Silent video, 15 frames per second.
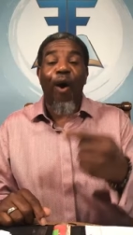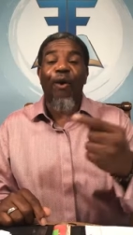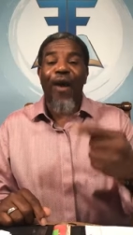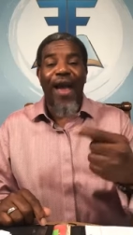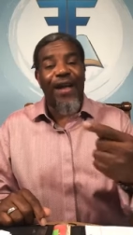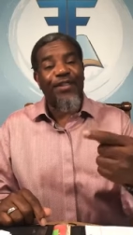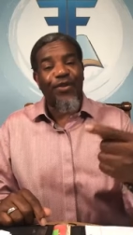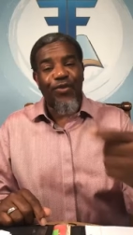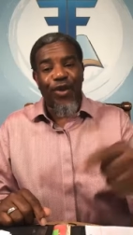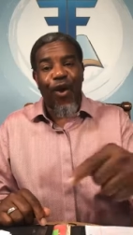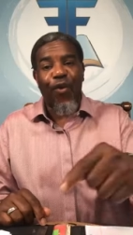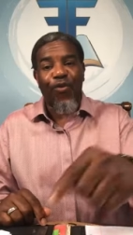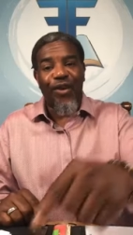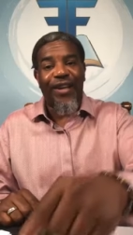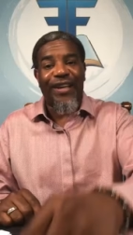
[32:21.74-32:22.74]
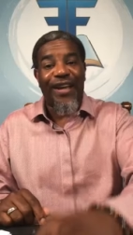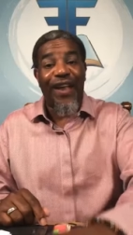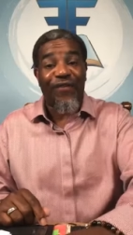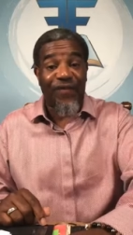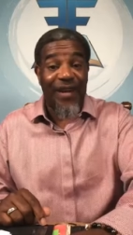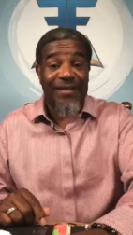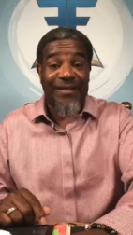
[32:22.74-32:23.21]
Paul had to know,
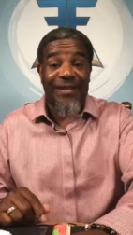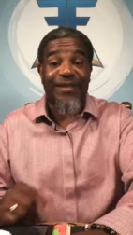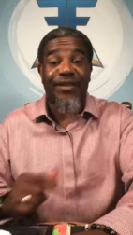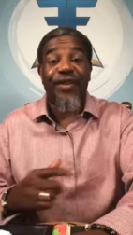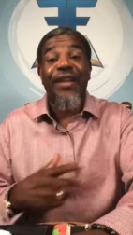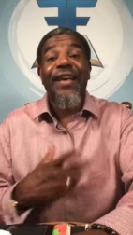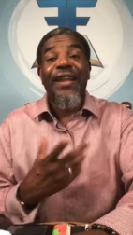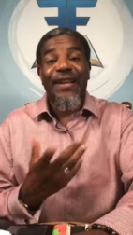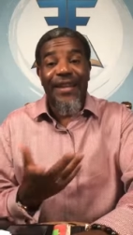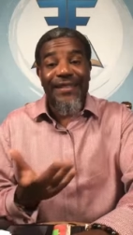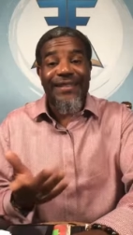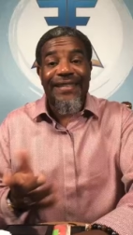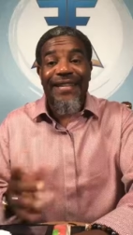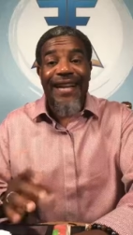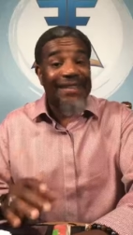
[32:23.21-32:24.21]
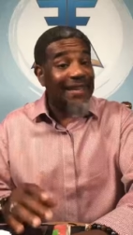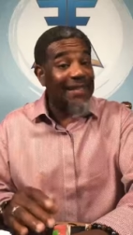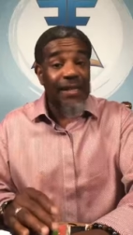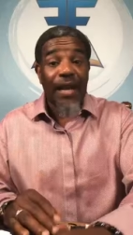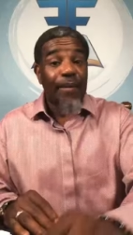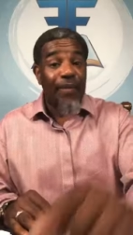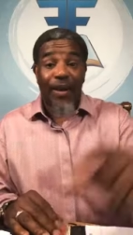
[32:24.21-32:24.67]
looking at Festus, listening at
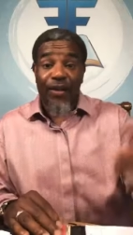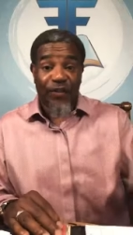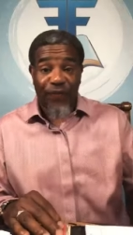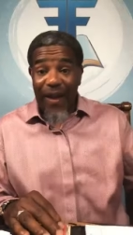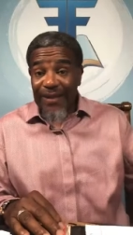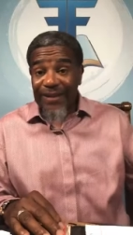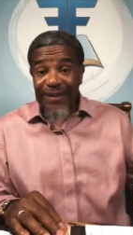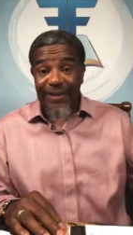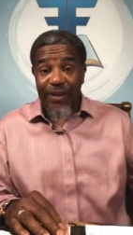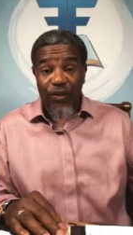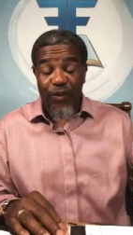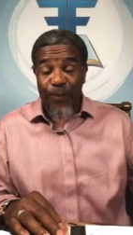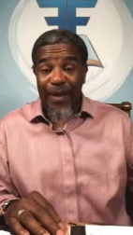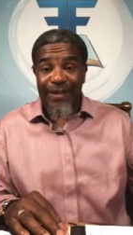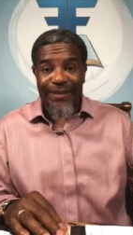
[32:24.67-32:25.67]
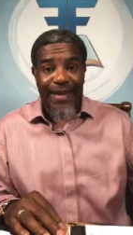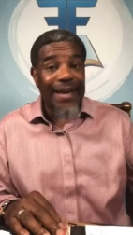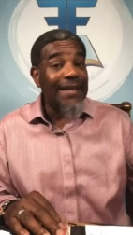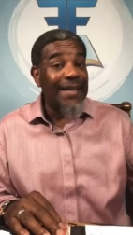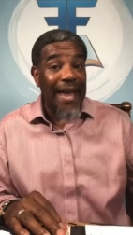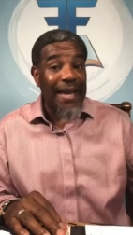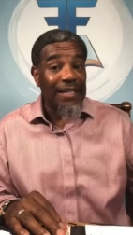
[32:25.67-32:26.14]
this, because Festus don't spend
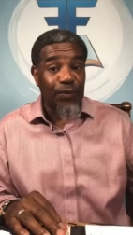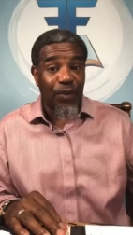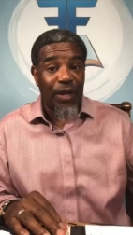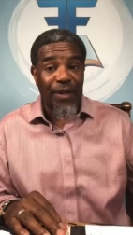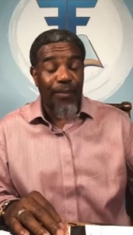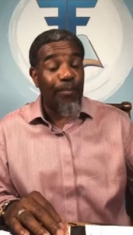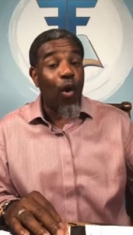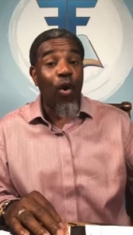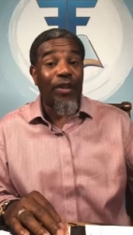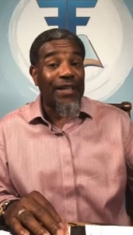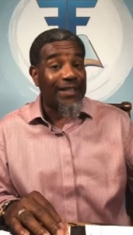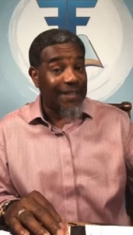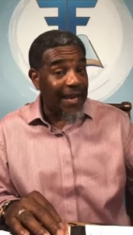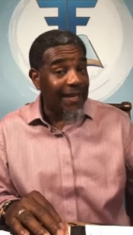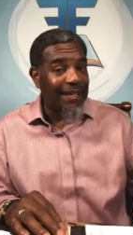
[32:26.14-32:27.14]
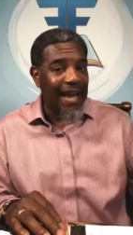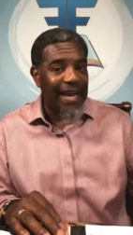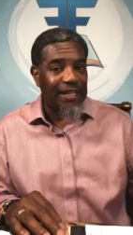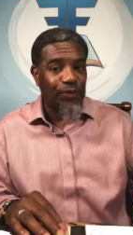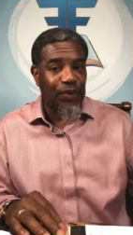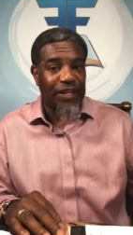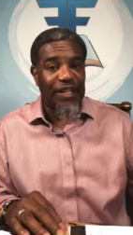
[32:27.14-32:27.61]
10 days, more than 10
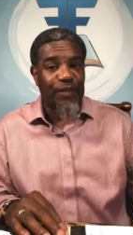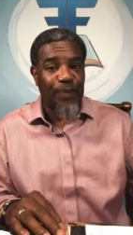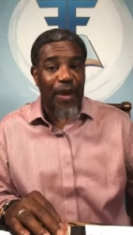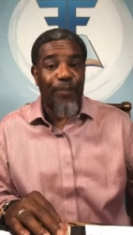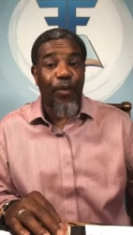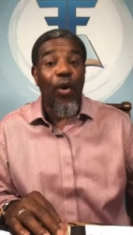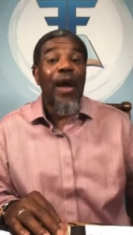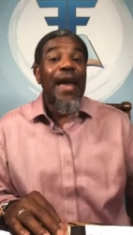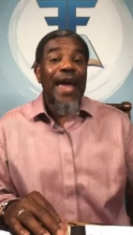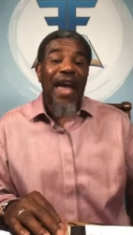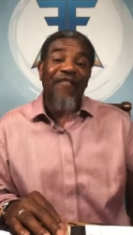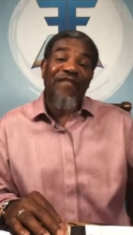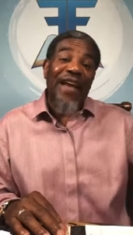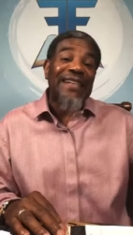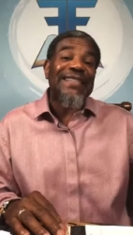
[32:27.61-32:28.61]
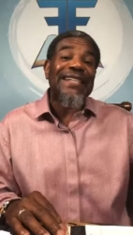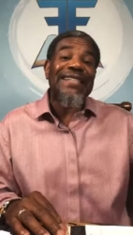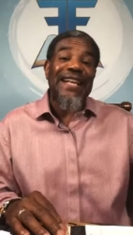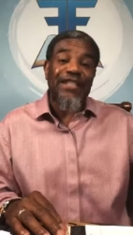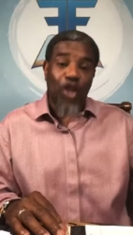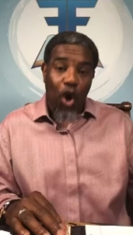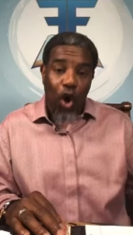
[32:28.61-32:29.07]
days with these people. And
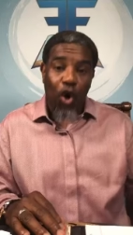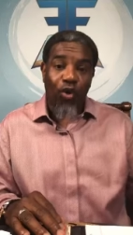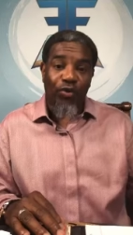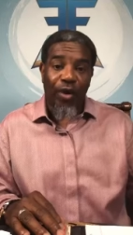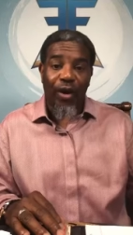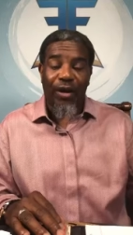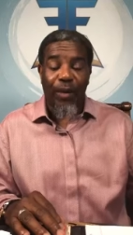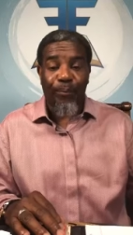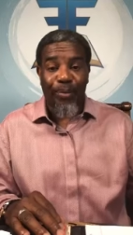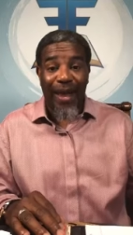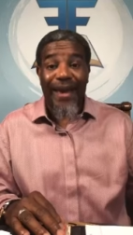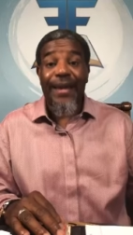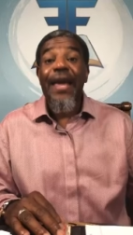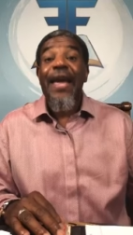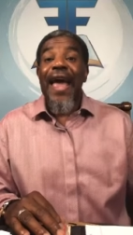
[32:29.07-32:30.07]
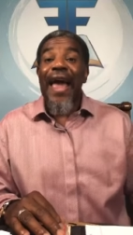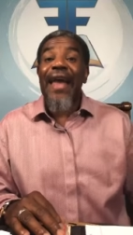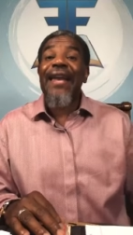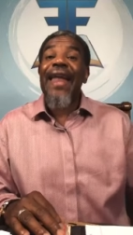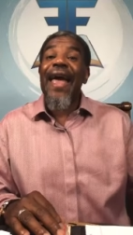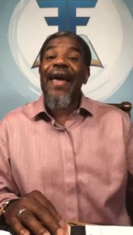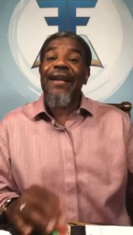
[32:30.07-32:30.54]
Festus has heard their complaint,
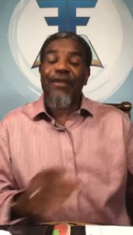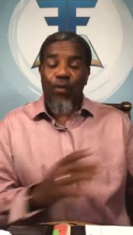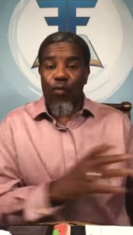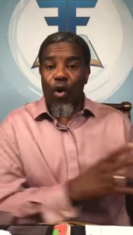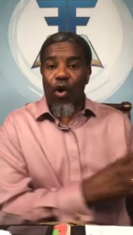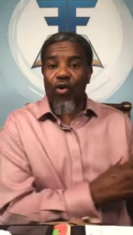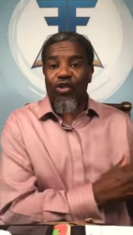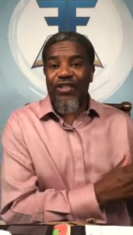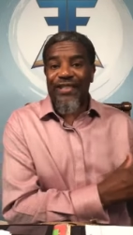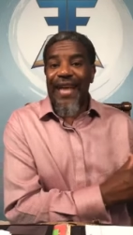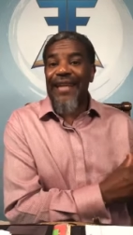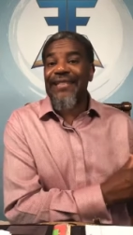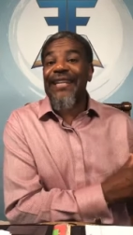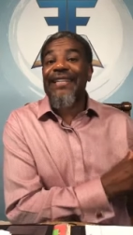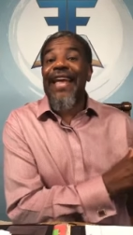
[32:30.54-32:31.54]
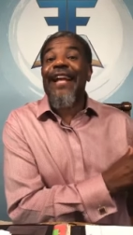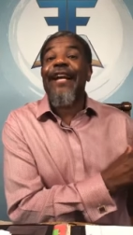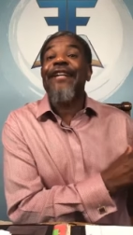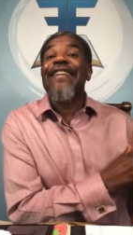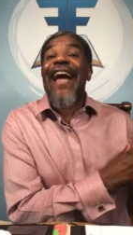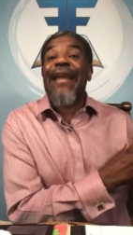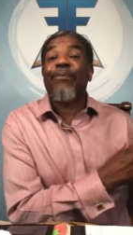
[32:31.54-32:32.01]
and they, the words state that they
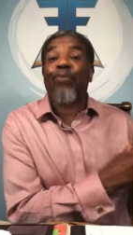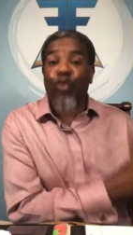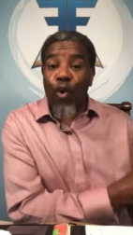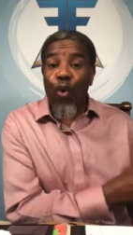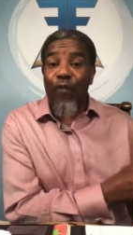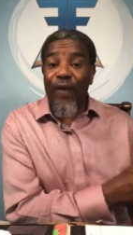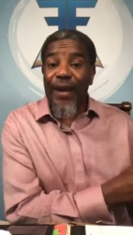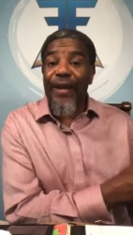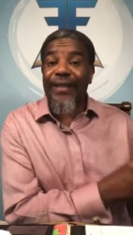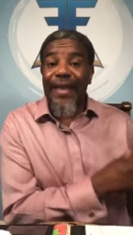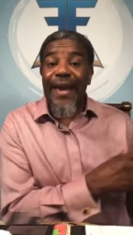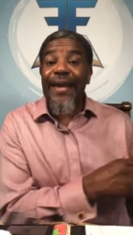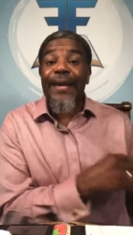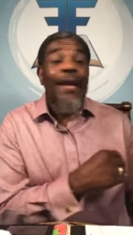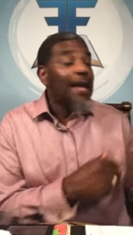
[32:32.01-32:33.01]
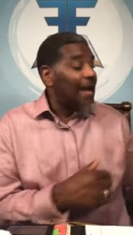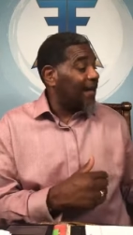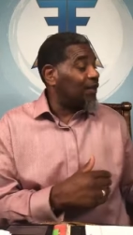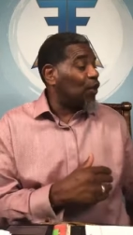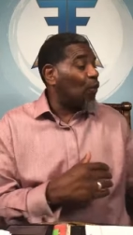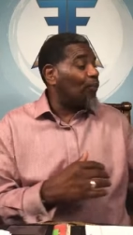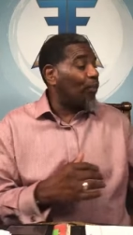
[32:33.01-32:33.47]
could not prove anything.
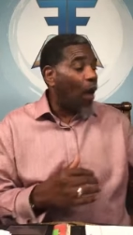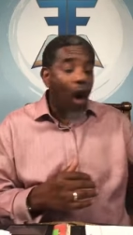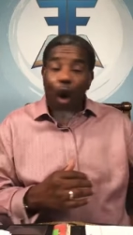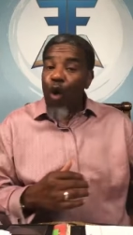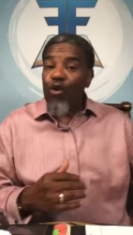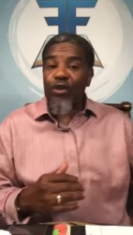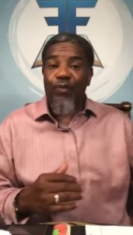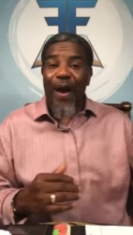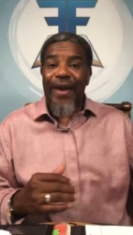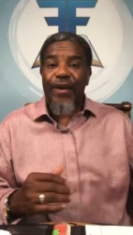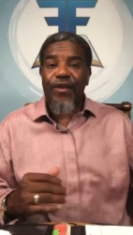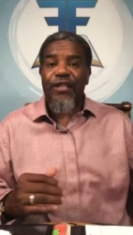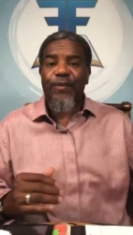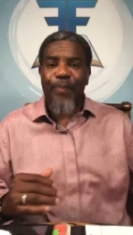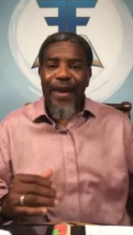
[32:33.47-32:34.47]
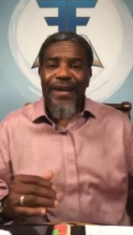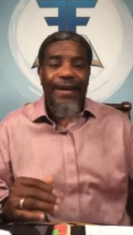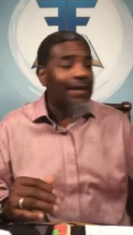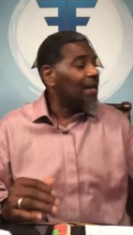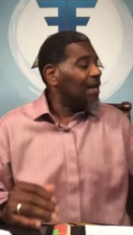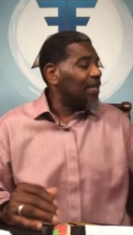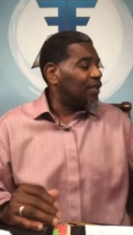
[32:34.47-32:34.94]
And so Paul is right here
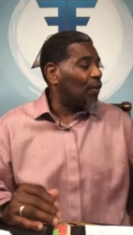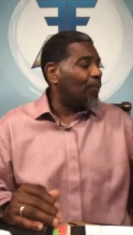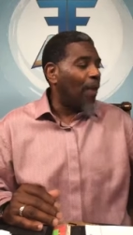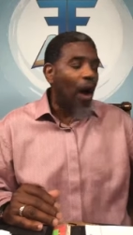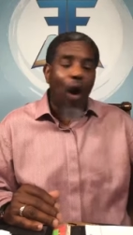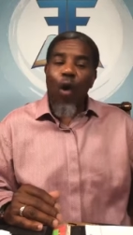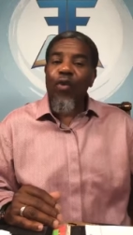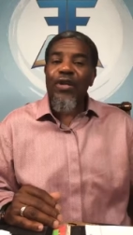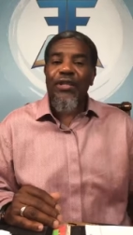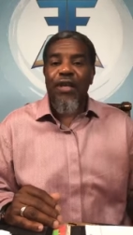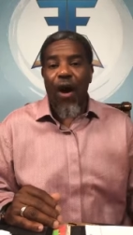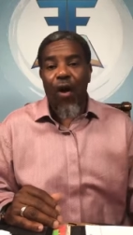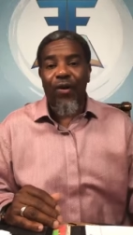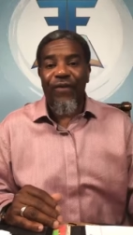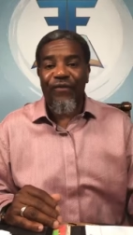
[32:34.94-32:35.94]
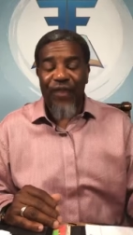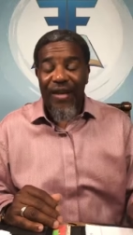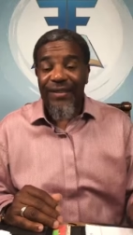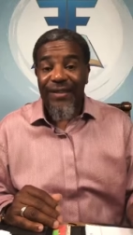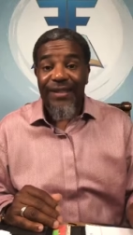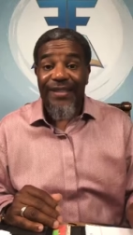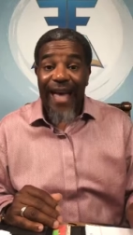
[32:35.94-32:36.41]
speaking. So Paul is calling
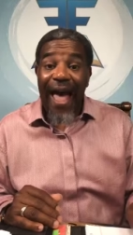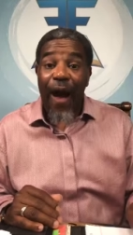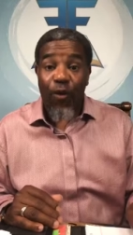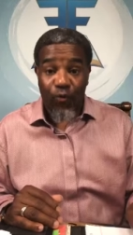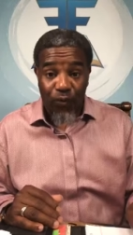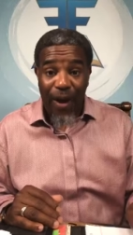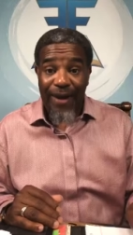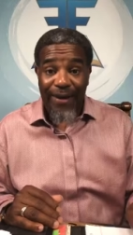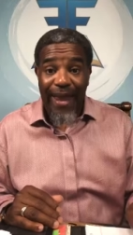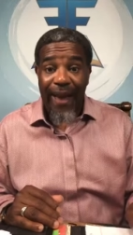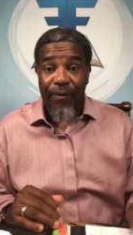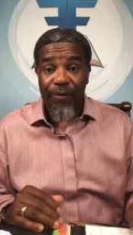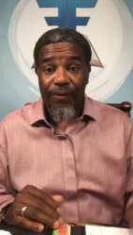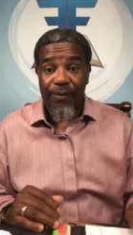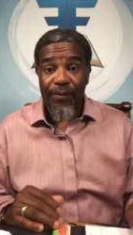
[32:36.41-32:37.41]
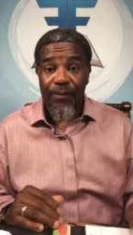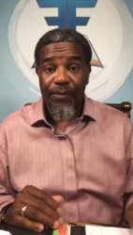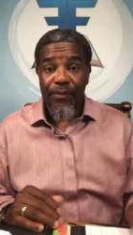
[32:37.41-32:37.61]
Festus out right now.